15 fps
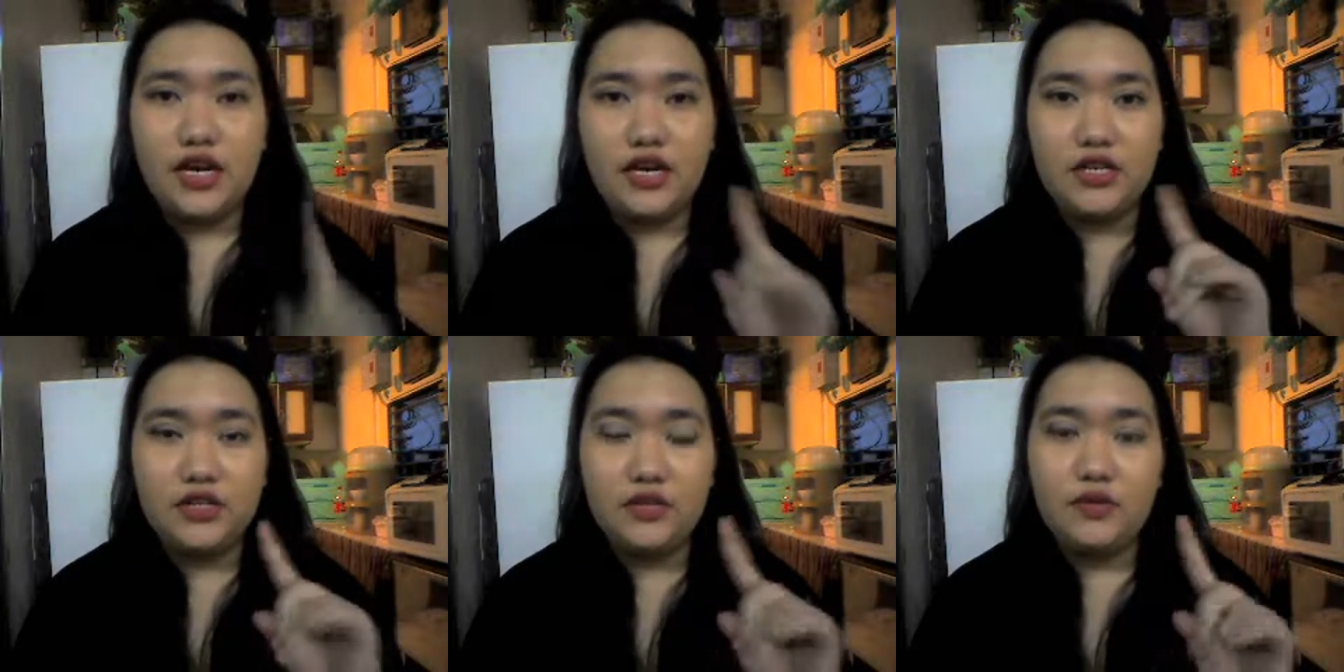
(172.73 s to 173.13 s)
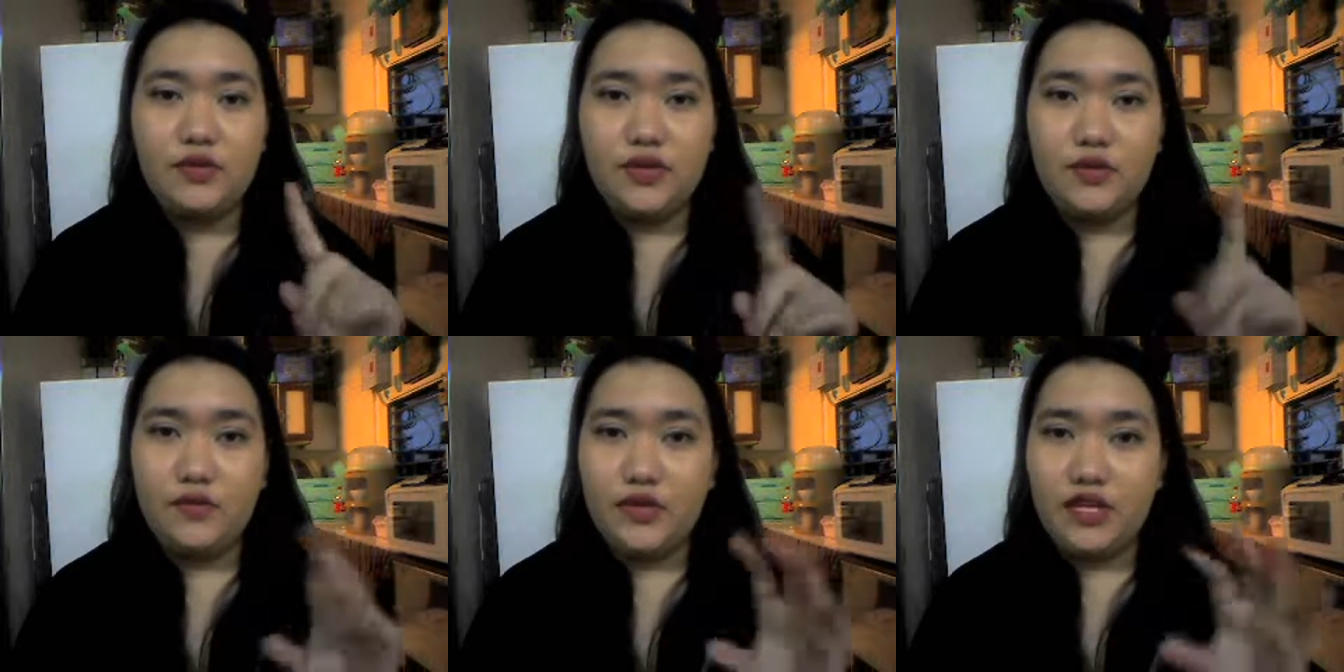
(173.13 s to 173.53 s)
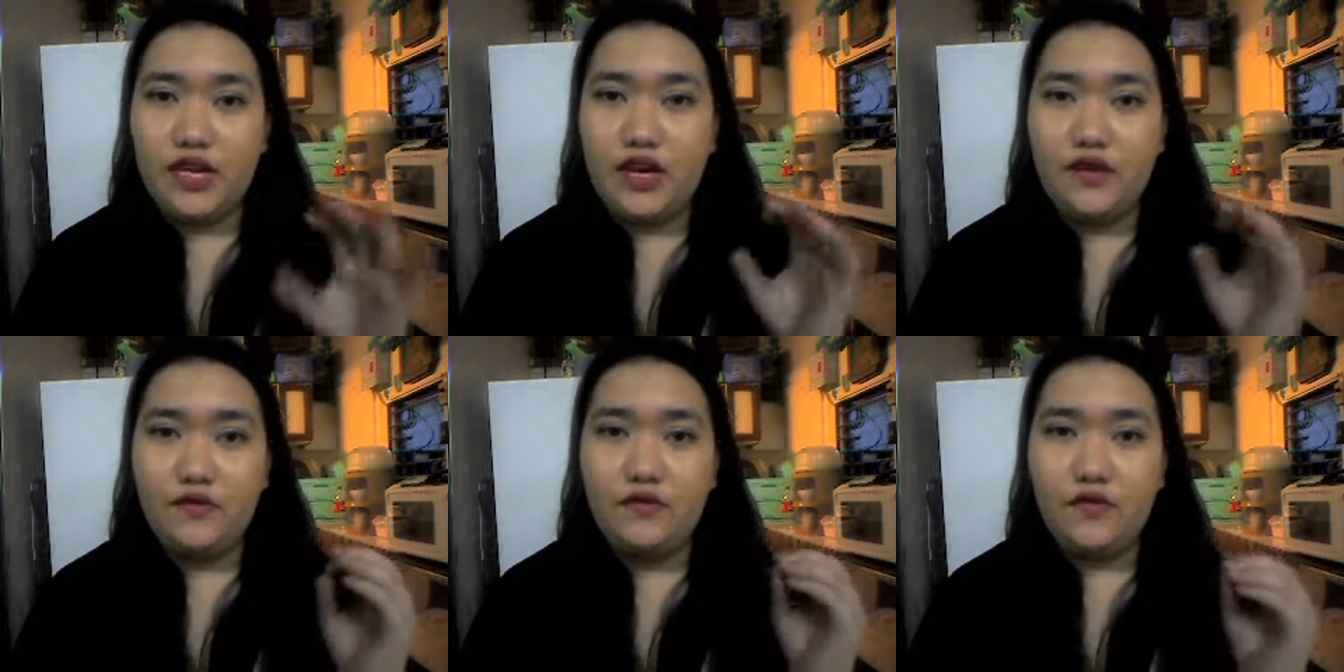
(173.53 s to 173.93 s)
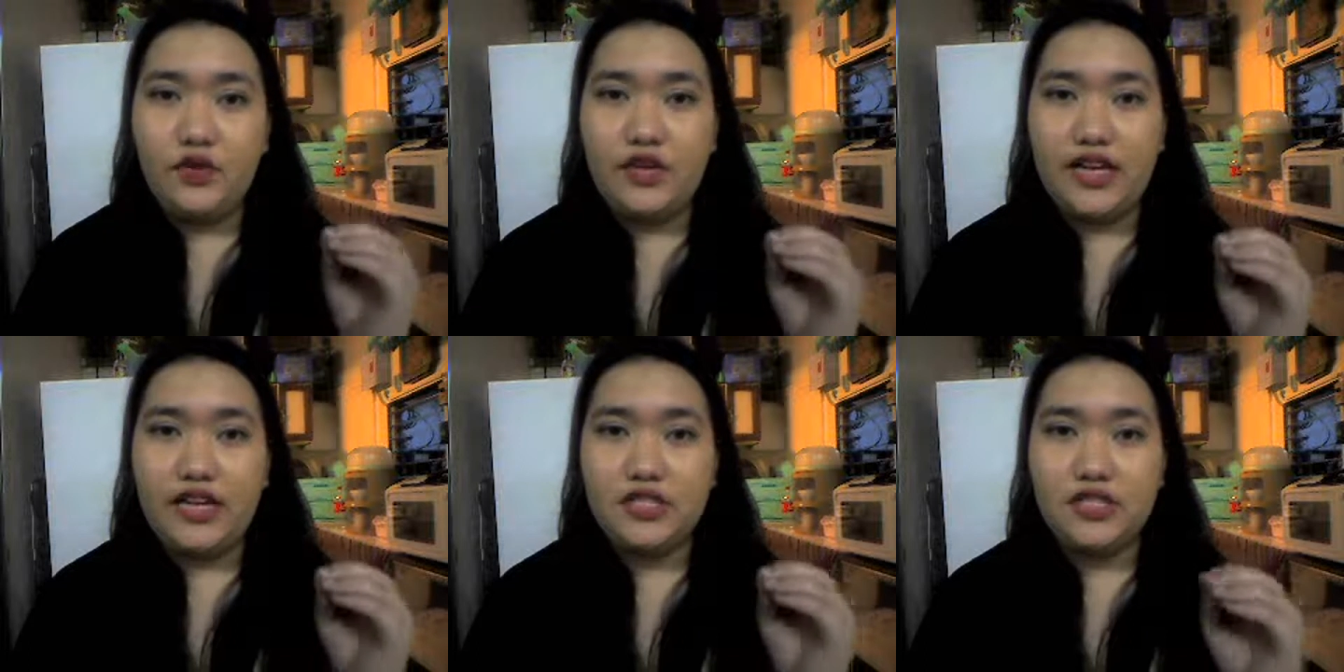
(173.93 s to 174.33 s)
I don't really have
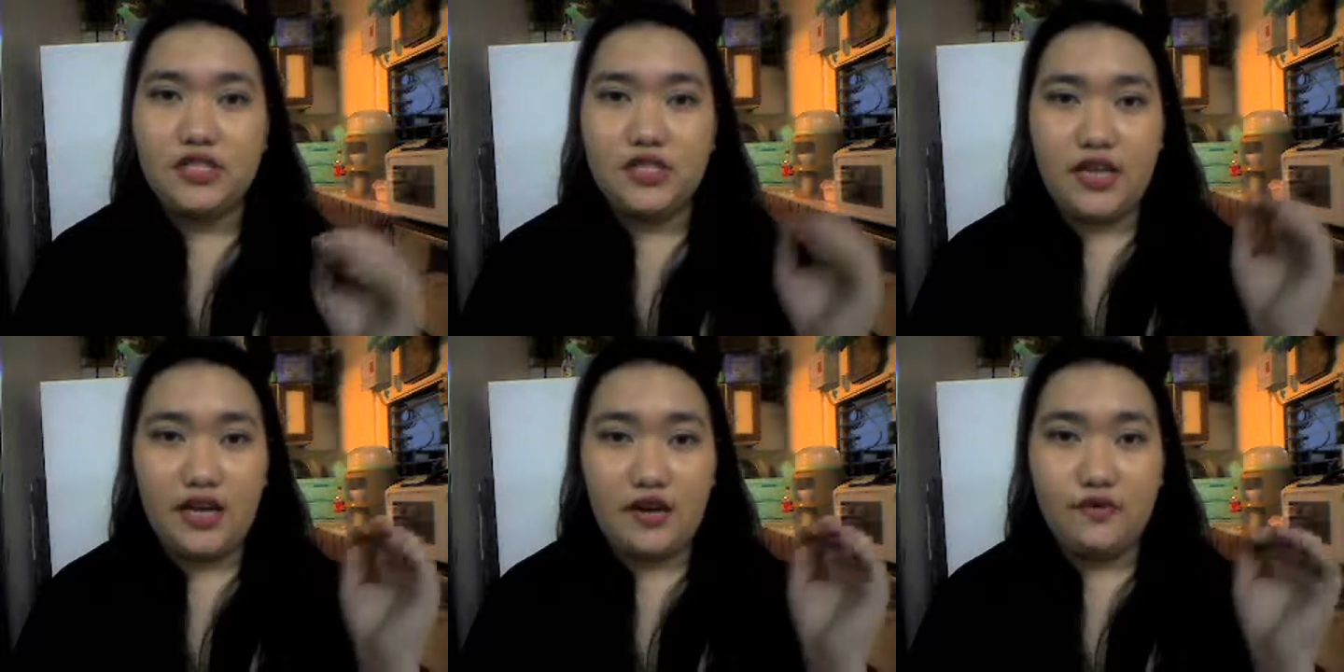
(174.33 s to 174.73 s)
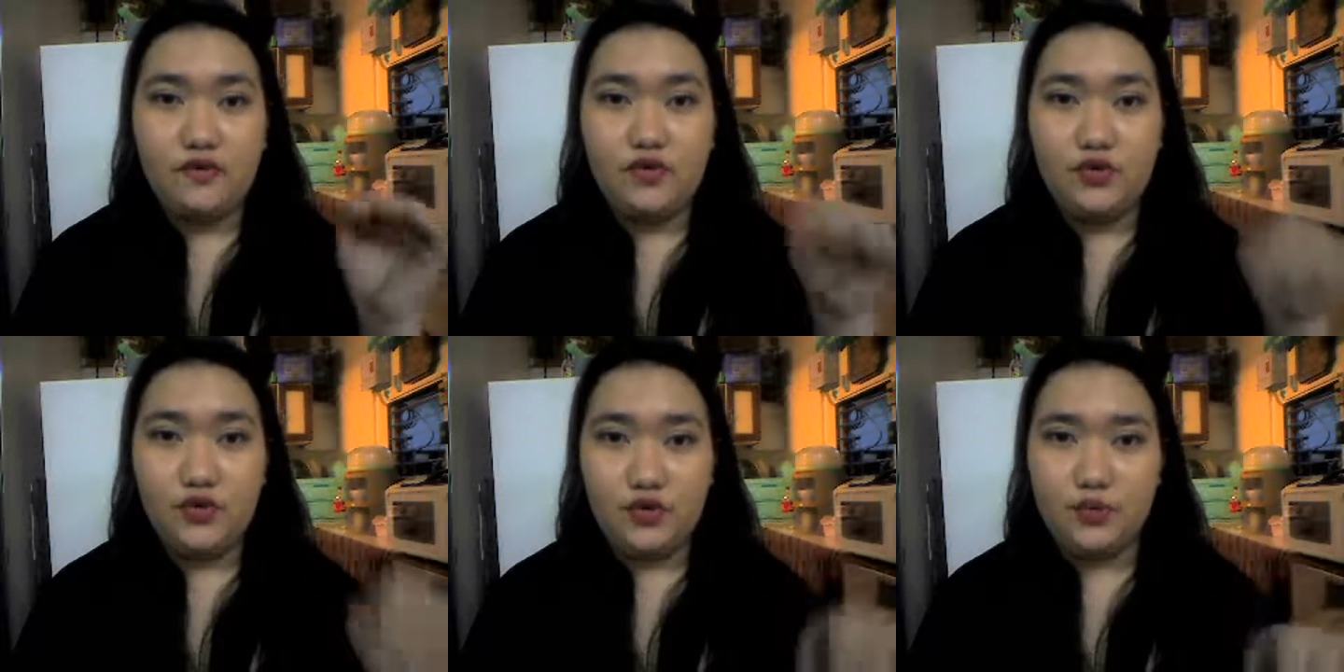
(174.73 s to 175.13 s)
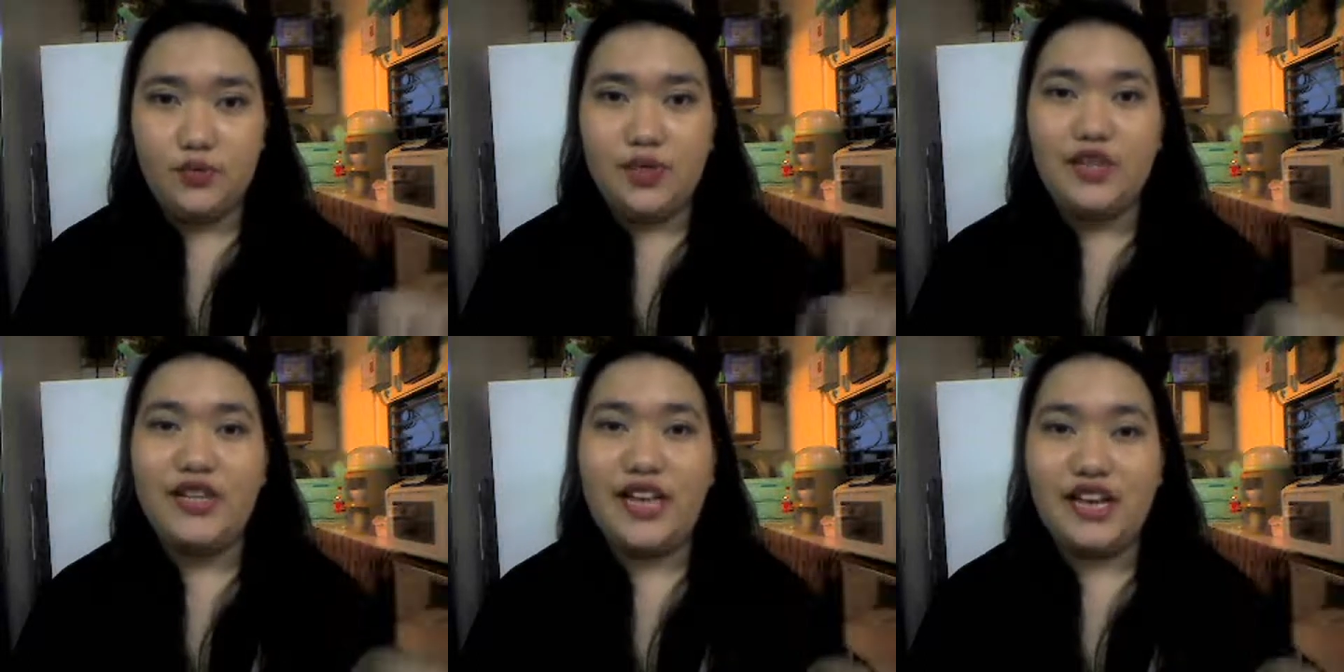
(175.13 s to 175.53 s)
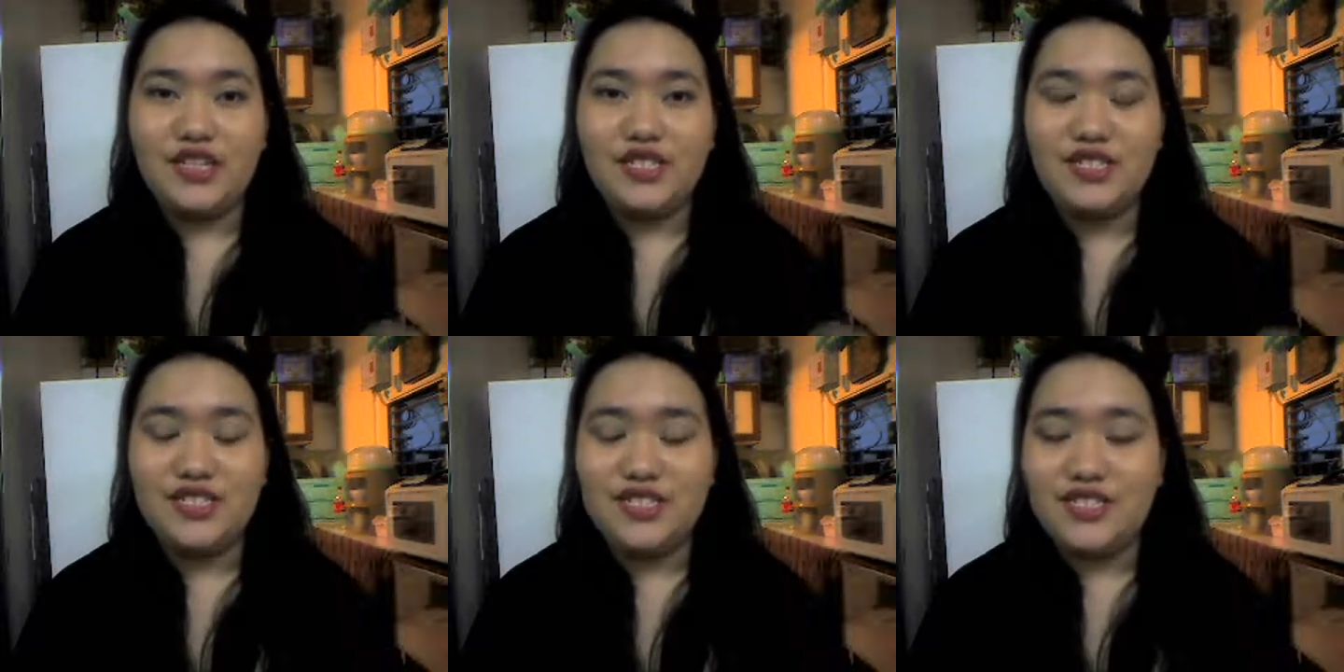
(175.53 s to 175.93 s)
full lashes. I have droopy
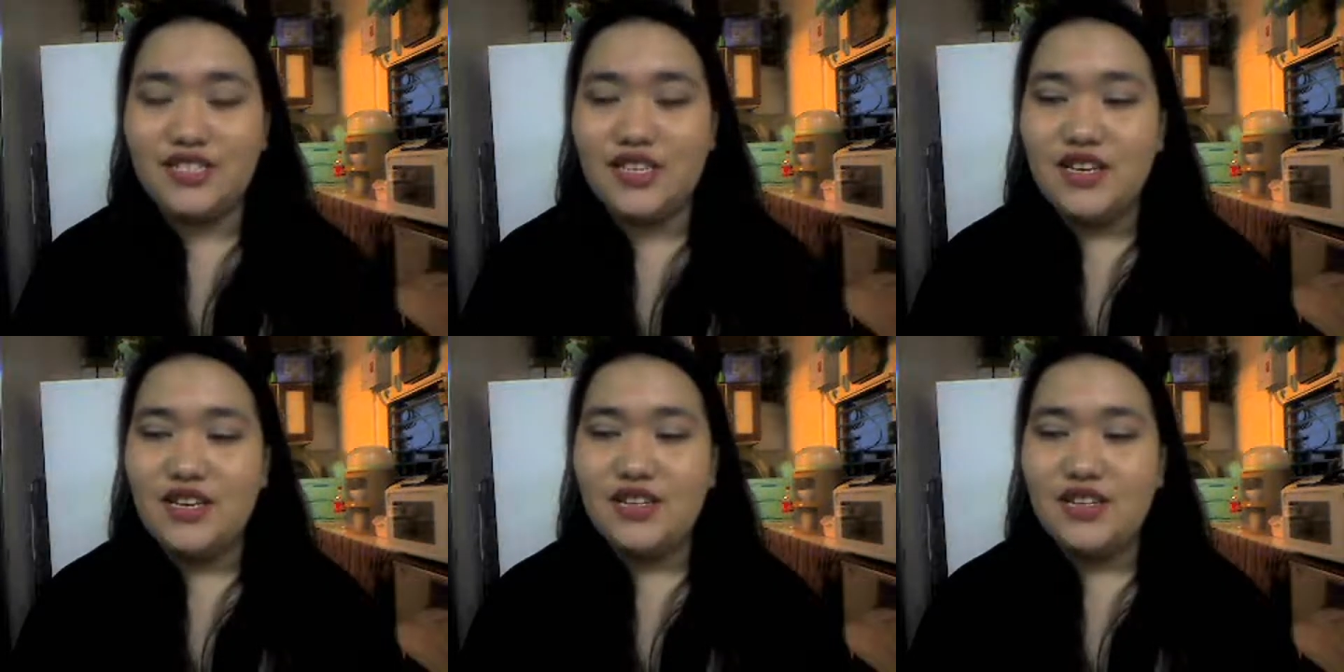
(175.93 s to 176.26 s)
lashes.